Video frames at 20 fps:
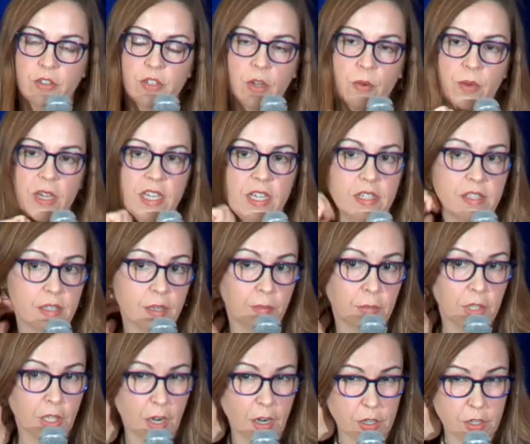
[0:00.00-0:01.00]
So we need
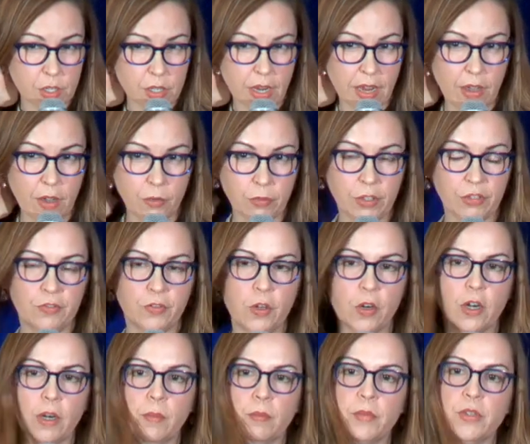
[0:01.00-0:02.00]
some large scale
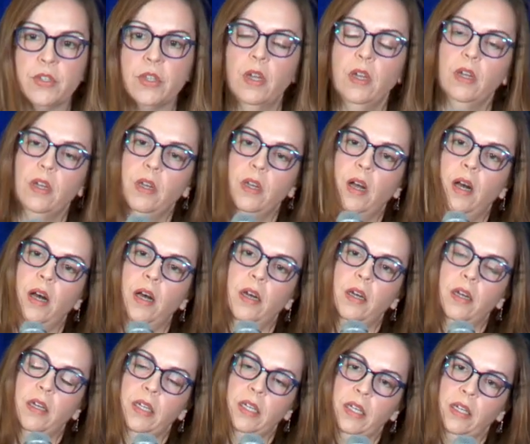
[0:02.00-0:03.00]
reforms
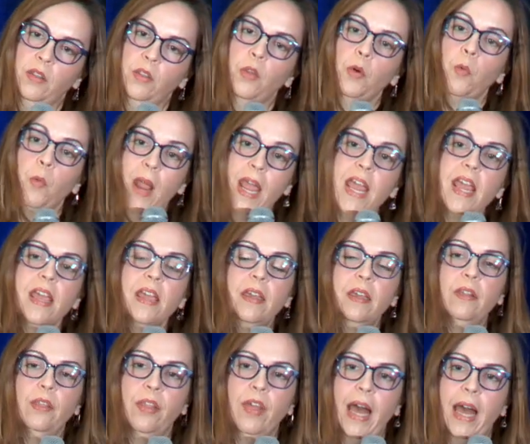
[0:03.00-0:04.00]
uh, in the
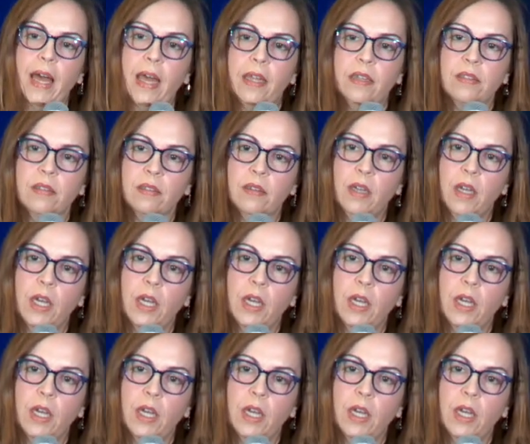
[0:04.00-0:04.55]
way that,